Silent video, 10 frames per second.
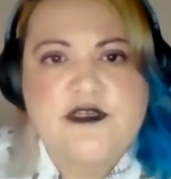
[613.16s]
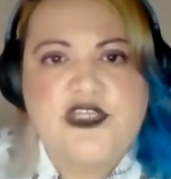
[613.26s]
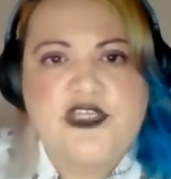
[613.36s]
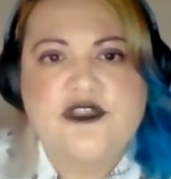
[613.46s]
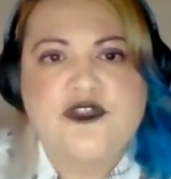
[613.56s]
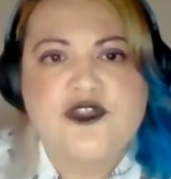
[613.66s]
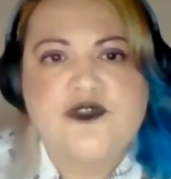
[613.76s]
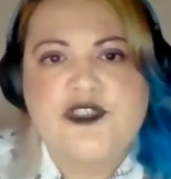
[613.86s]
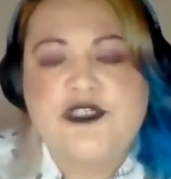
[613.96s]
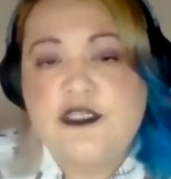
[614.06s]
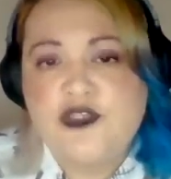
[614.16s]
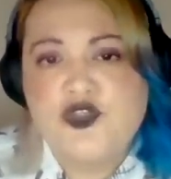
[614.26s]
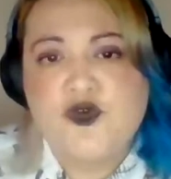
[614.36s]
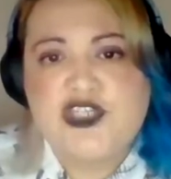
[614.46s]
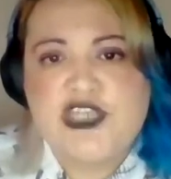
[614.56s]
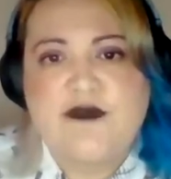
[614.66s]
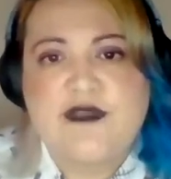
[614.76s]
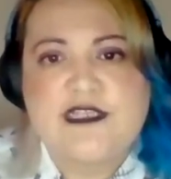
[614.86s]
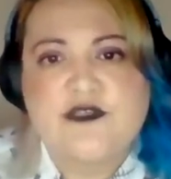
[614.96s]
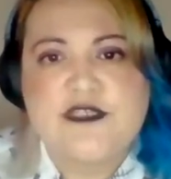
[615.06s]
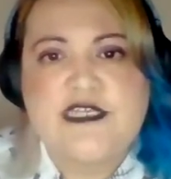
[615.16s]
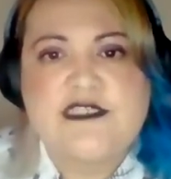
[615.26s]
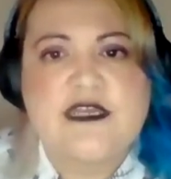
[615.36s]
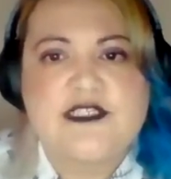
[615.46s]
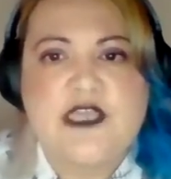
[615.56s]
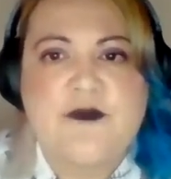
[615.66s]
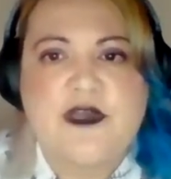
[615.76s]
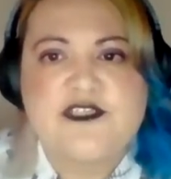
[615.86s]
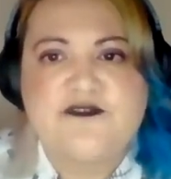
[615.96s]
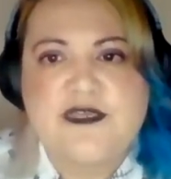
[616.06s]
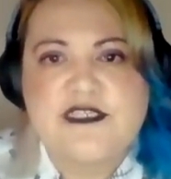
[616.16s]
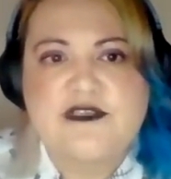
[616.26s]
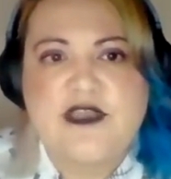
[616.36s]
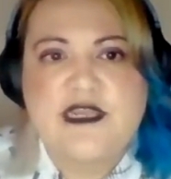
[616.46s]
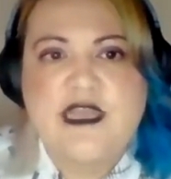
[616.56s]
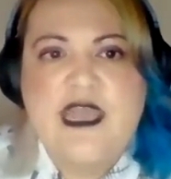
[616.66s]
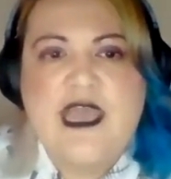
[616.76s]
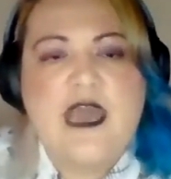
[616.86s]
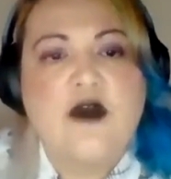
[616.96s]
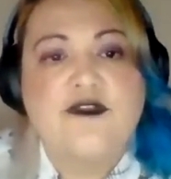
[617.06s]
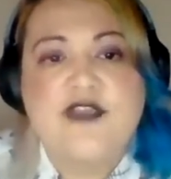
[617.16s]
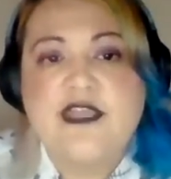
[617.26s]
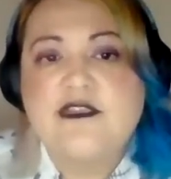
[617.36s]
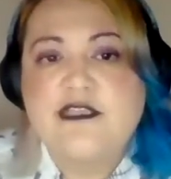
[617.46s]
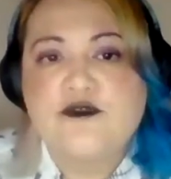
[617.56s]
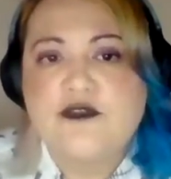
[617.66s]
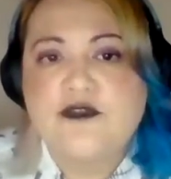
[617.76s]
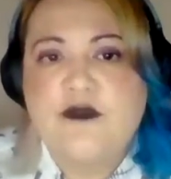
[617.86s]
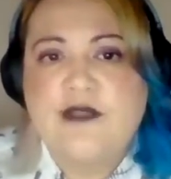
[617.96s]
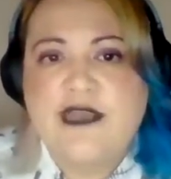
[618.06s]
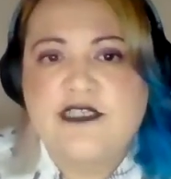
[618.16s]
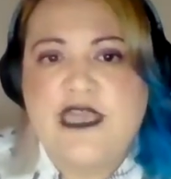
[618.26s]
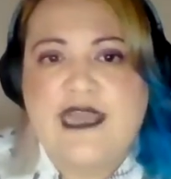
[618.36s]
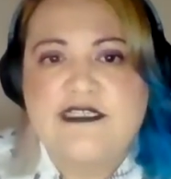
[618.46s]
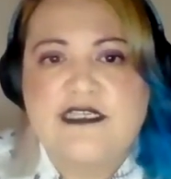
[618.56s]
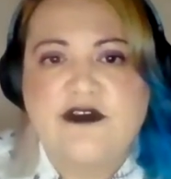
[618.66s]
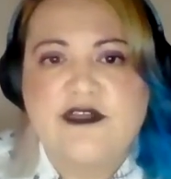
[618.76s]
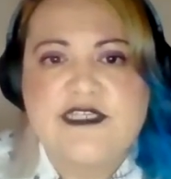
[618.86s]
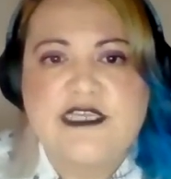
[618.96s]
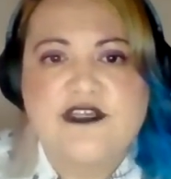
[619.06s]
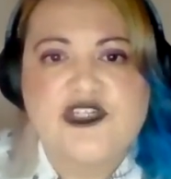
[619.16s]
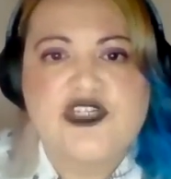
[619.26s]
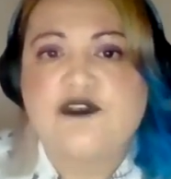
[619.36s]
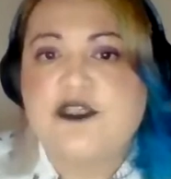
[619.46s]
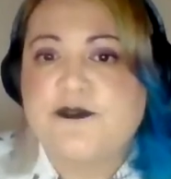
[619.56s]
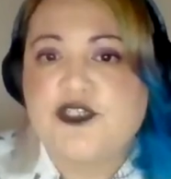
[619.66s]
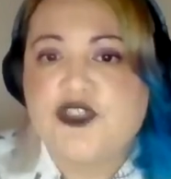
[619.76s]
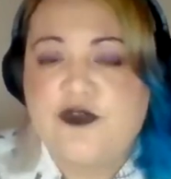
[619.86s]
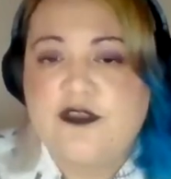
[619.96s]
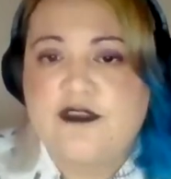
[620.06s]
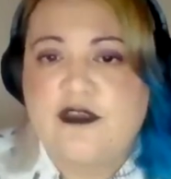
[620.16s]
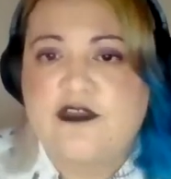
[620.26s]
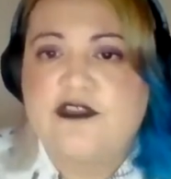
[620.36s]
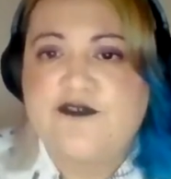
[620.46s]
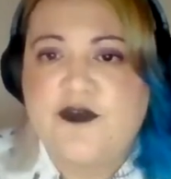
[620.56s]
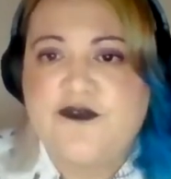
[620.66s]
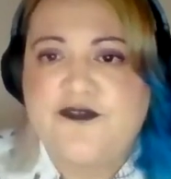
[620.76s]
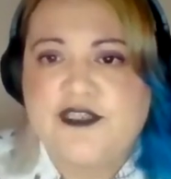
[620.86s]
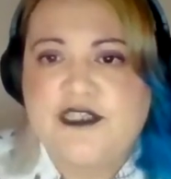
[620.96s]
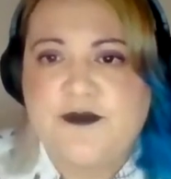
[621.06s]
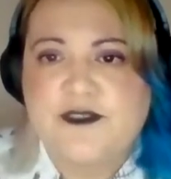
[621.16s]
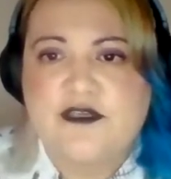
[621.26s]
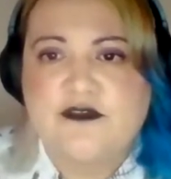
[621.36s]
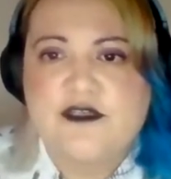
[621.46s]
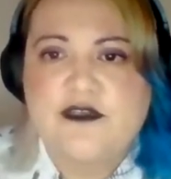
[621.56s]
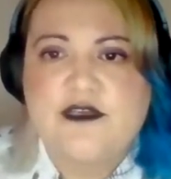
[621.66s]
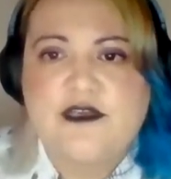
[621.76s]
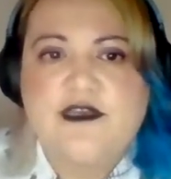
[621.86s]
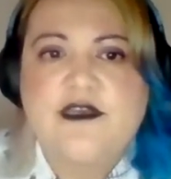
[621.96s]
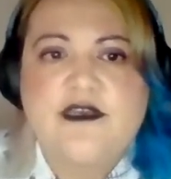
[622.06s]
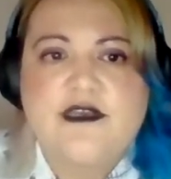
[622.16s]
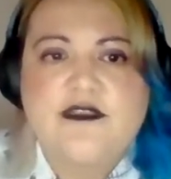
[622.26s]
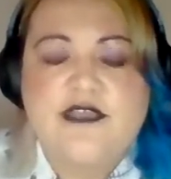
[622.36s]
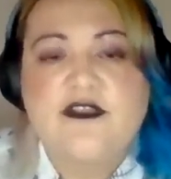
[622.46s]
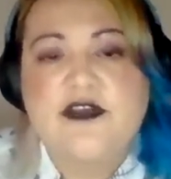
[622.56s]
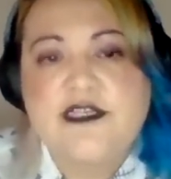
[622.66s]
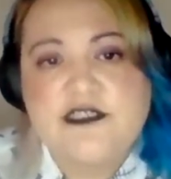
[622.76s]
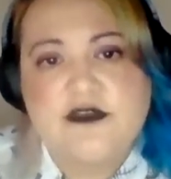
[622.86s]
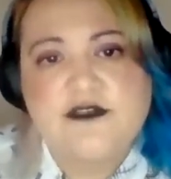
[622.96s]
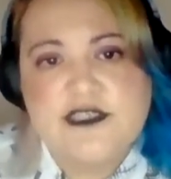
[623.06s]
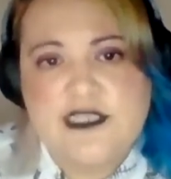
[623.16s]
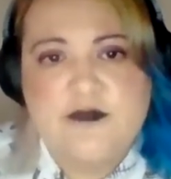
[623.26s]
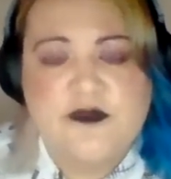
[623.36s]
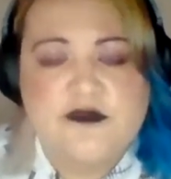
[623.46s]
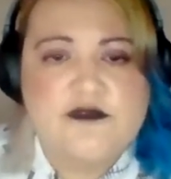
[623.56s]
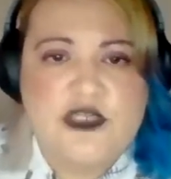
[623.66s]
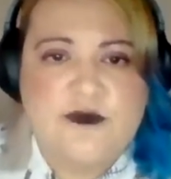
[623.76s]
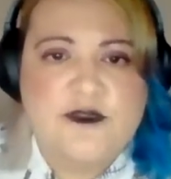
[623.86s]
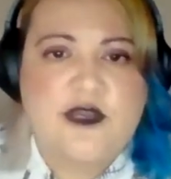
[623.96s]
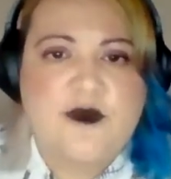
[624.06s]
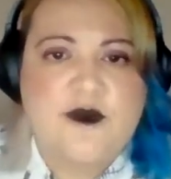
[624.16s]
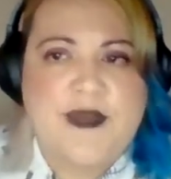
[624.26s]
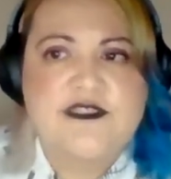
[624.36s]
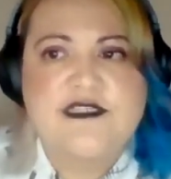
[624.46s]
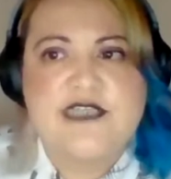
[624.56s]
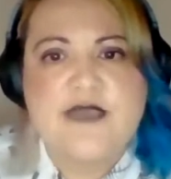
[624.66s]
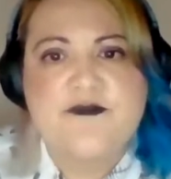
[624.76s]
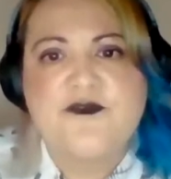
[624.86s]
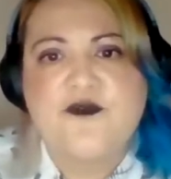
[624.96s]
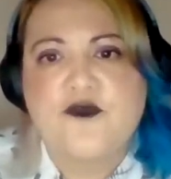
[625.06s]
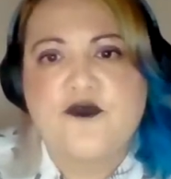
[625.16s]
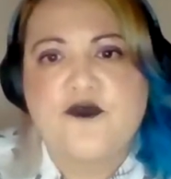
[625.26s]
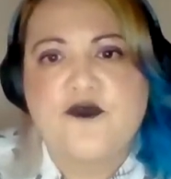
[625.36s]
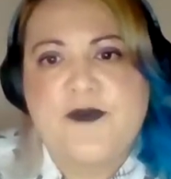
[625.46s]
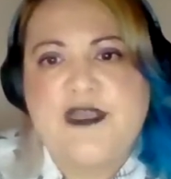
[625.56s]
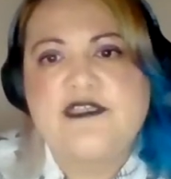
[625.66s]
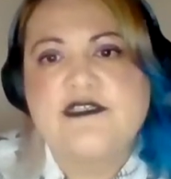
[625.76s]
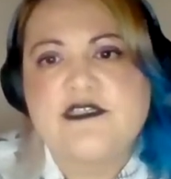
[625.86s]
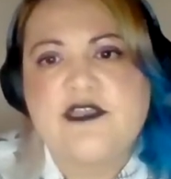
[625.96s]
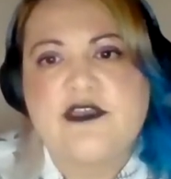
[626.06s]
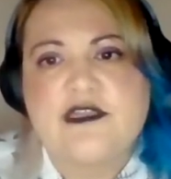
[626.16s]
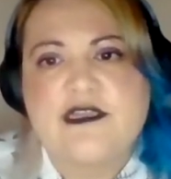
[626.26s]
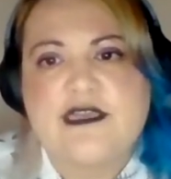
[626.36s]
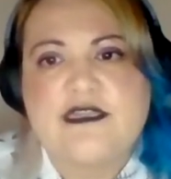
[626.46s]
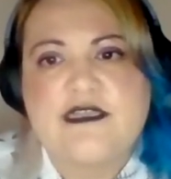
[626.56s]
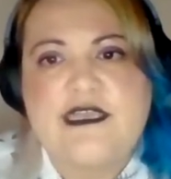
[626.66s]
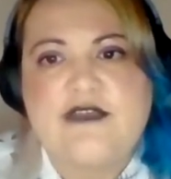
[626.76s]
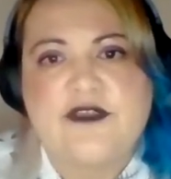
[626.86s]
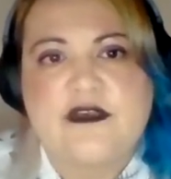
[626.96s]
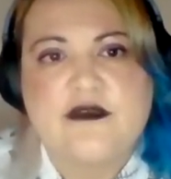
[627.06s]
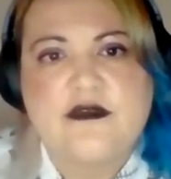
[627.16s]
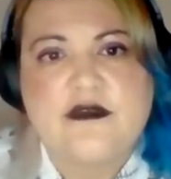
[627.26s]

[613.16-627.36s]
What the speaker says: She enjoyed sharing little details I might have missed, like how then little-known actor Andy Garcia shows up as a street thug in the very first episode. Then I'd go to sleep and she would go about her day before repeating the cycle again in the evening.